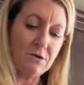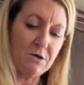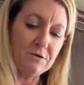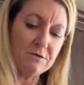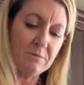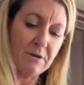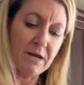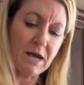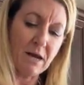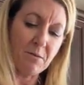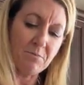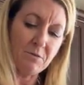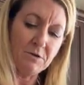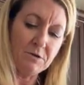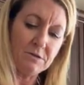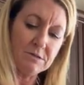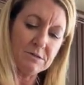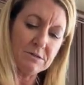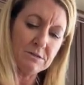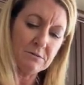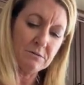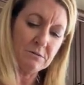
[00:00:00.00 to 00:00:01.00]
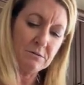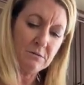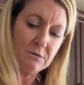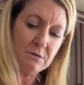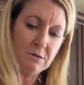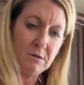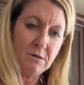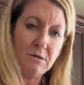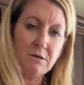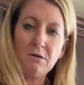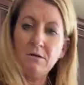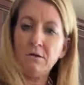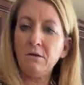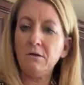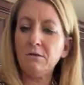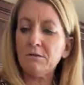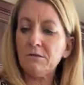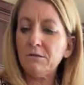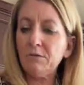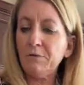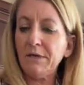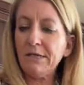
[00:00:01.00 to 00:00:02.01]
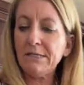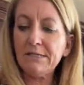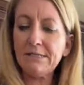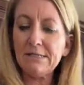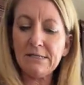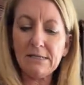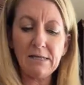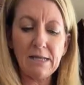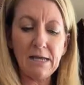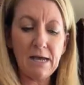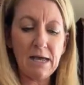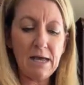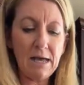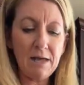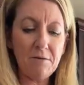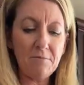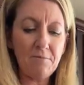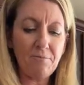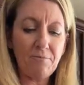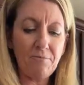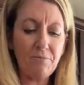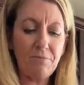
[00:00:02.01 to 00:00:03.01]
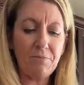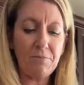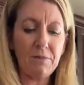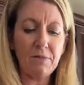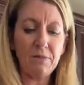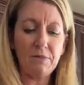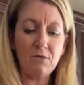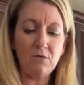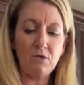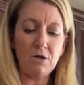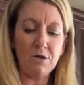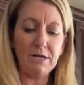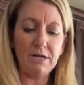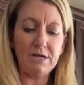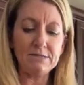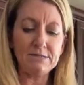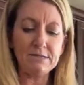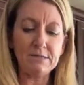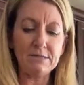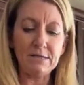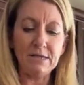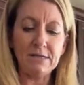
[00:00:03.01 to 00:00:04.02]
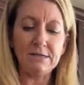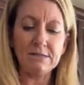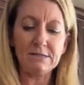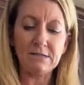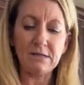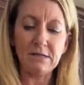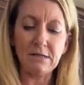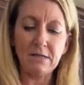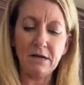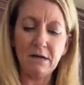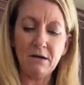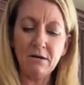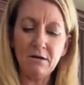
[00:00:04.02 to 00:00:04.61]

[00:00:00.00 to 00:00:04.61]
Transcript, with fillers: Okay, so here's my apples. So we can see that. They're all nice and